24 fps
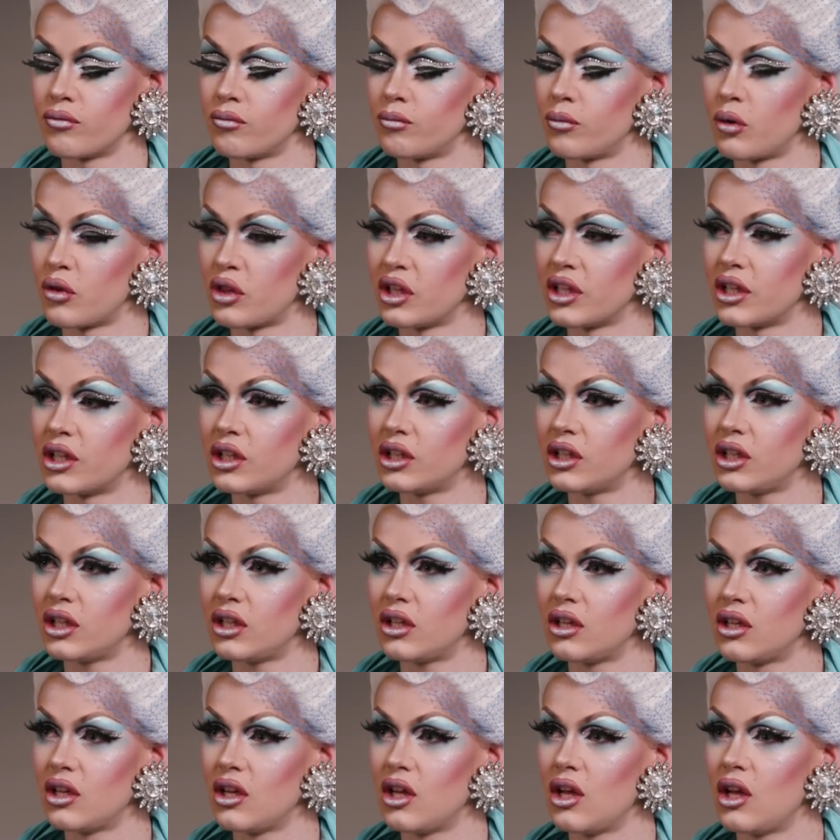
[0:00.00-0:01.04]
both
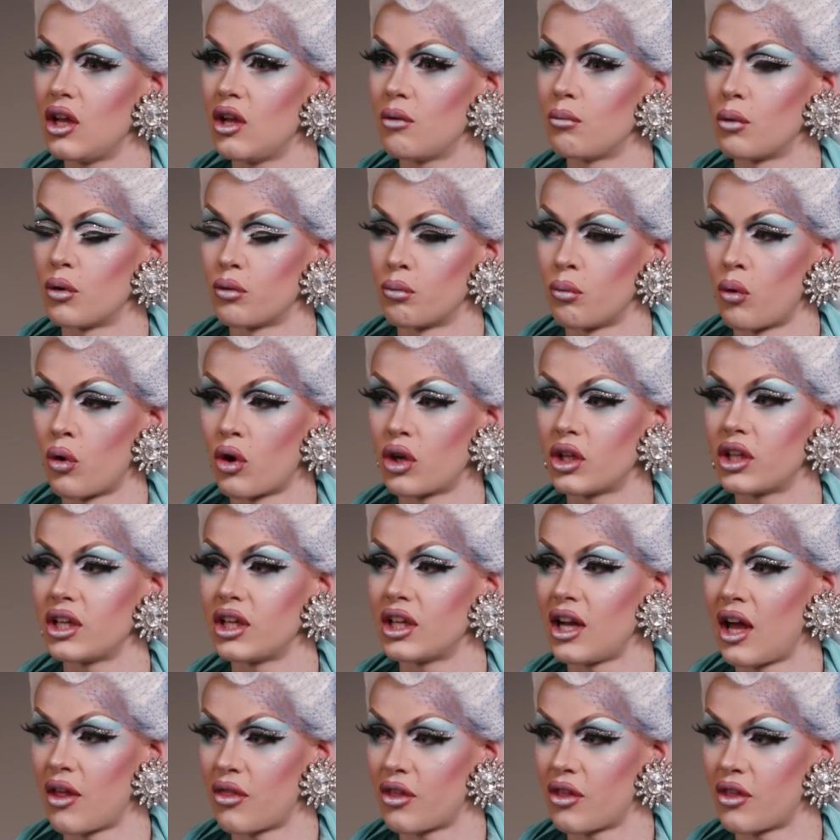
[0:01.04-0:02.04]
legally, both morally and